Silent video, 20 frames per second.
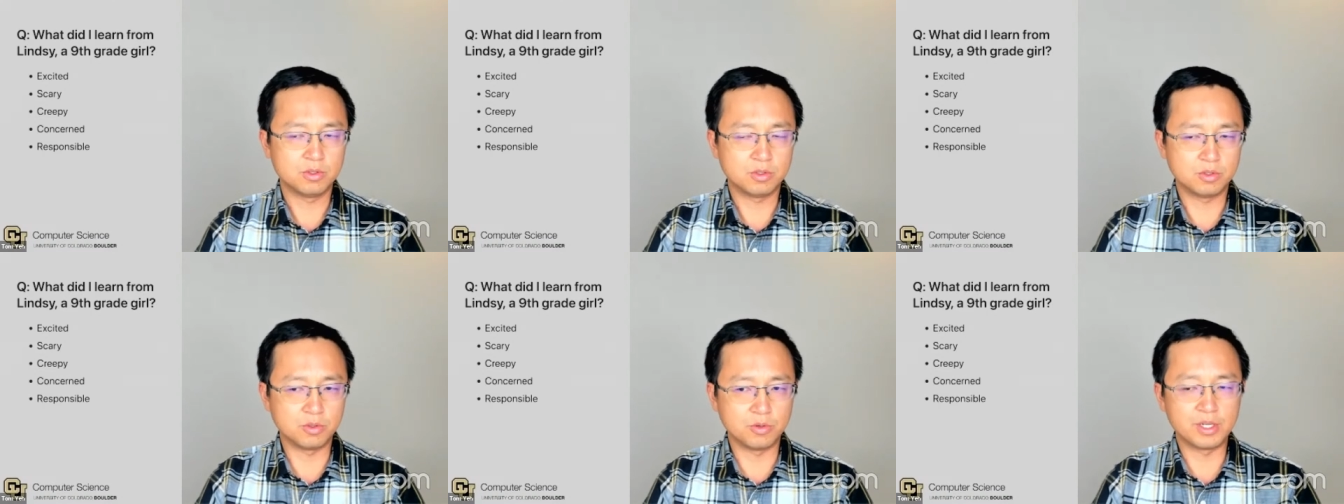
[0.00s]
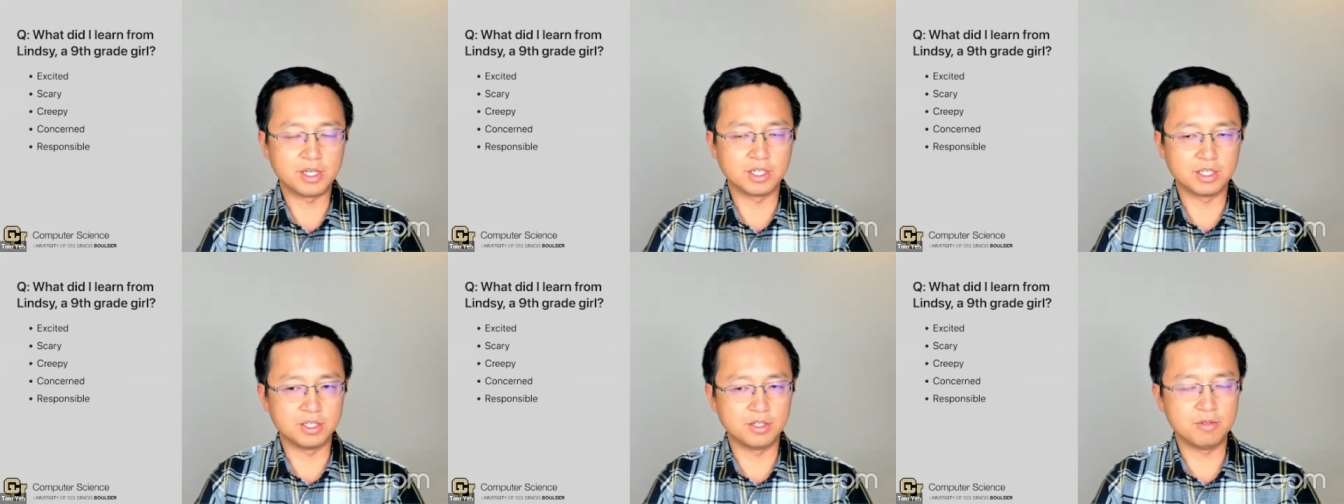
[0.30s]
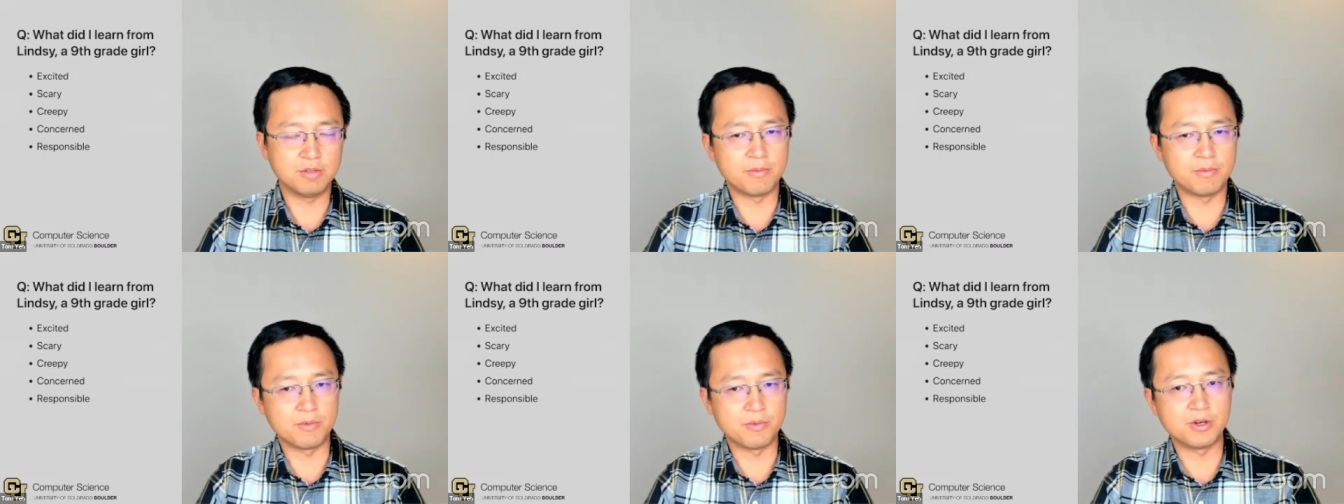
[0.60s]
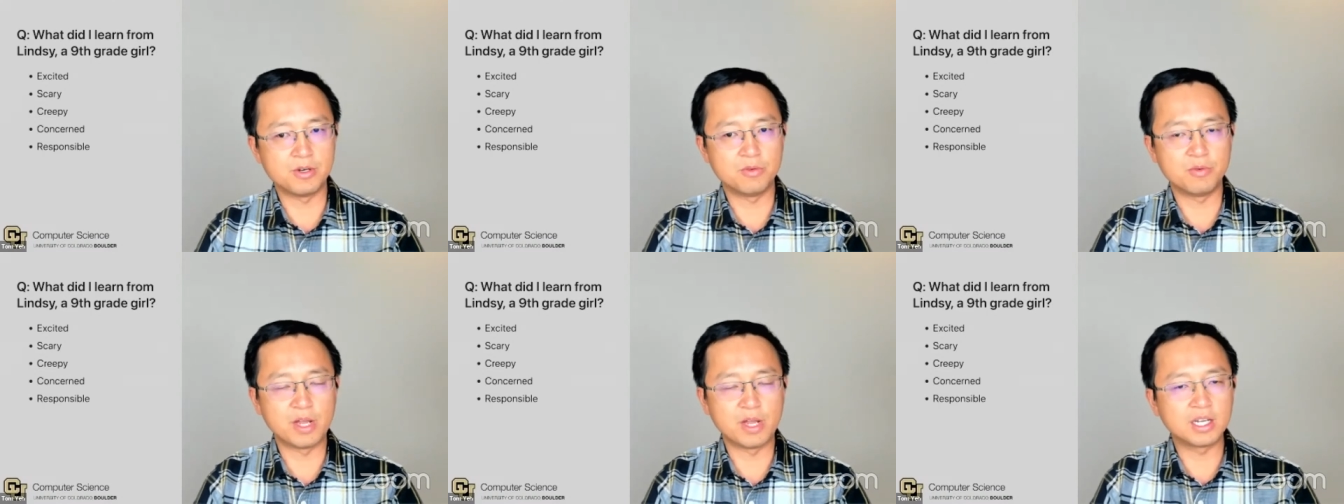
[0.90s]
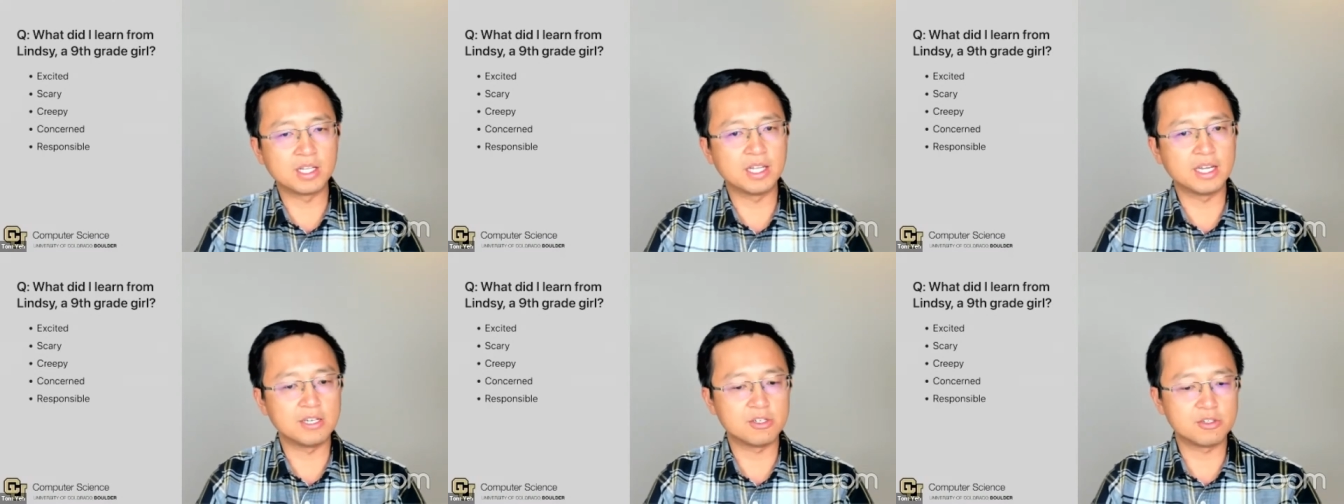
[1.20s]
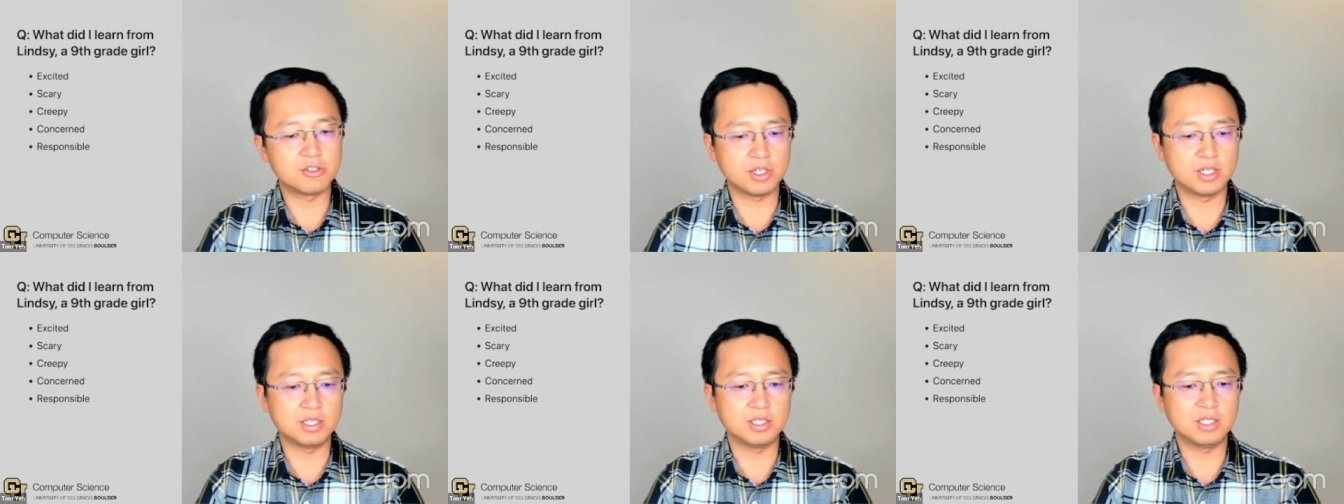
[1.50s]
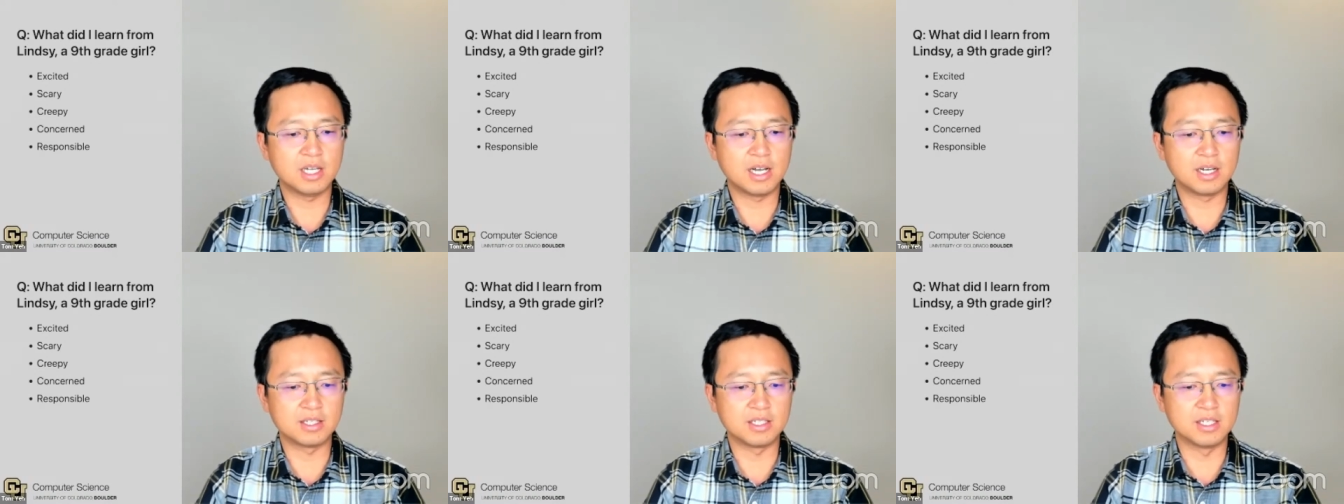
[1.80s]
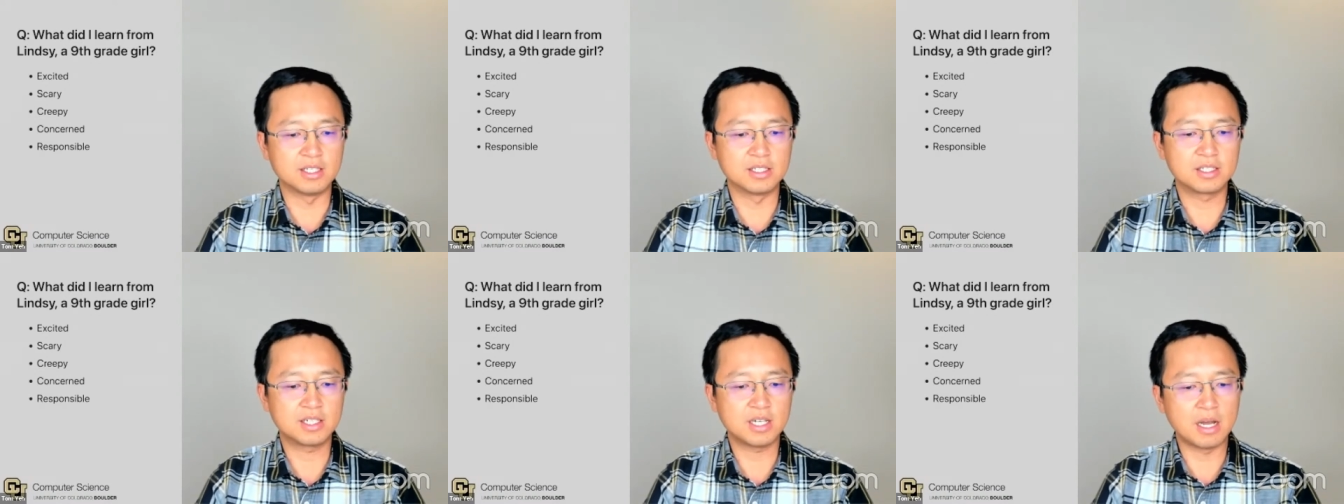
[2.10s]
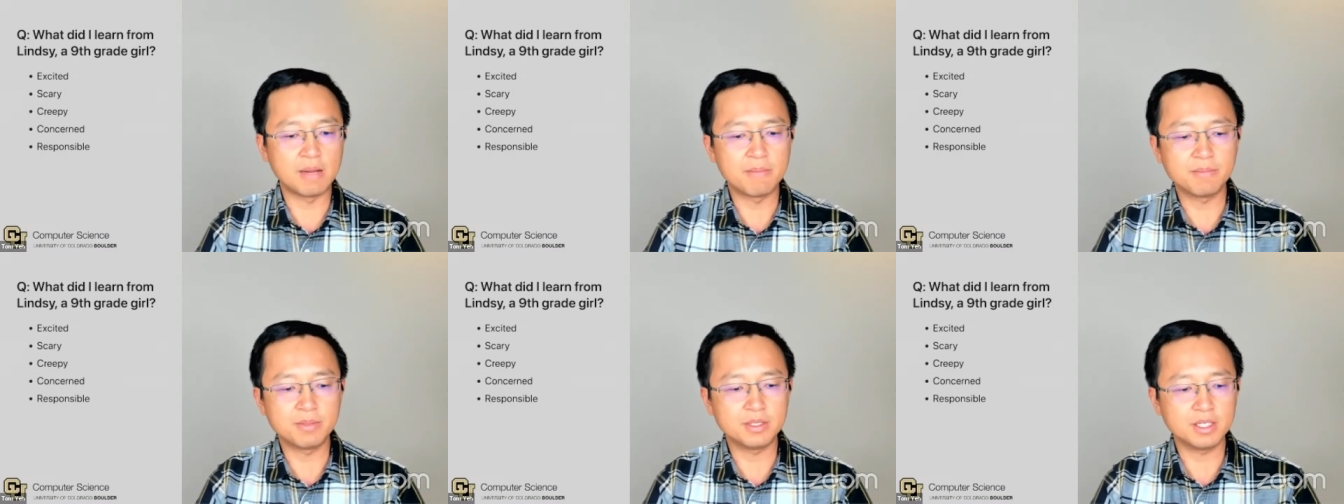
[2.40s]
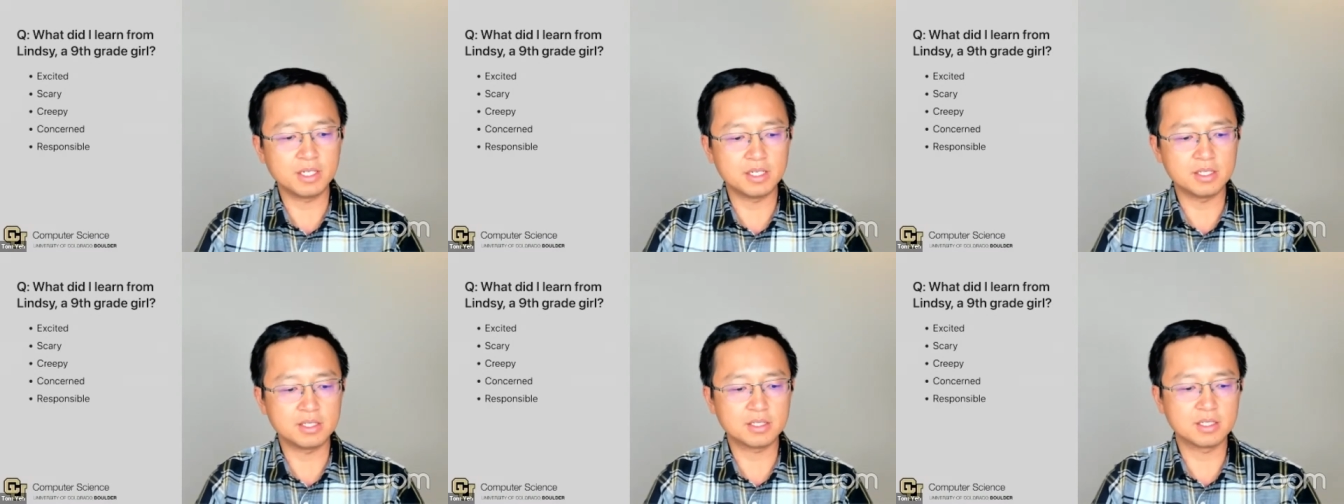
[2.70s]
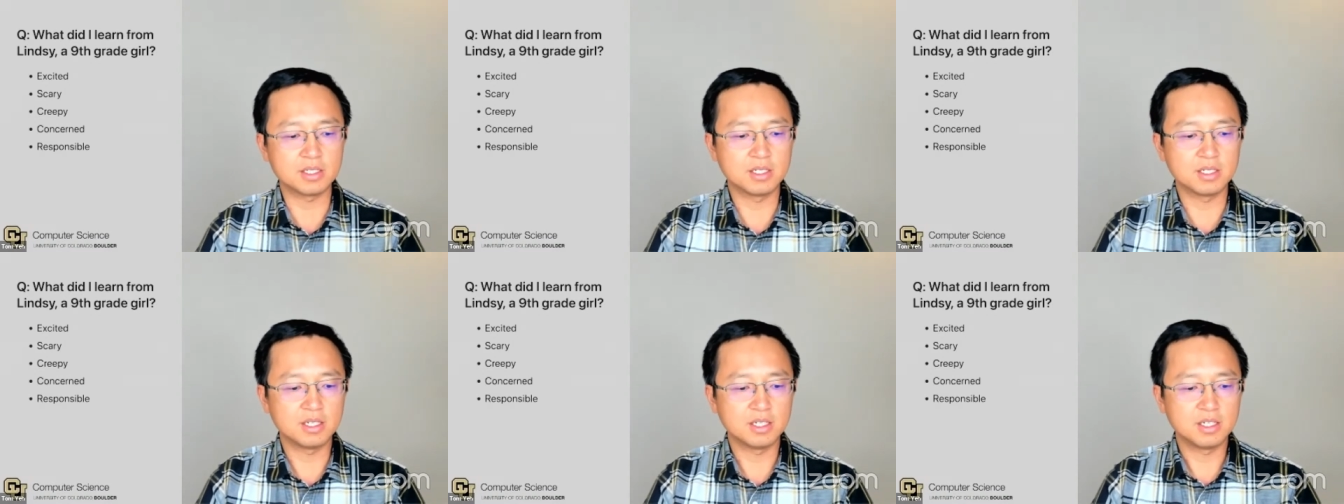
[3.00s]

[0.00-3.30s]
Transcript: doing a little bit more regulation on these companies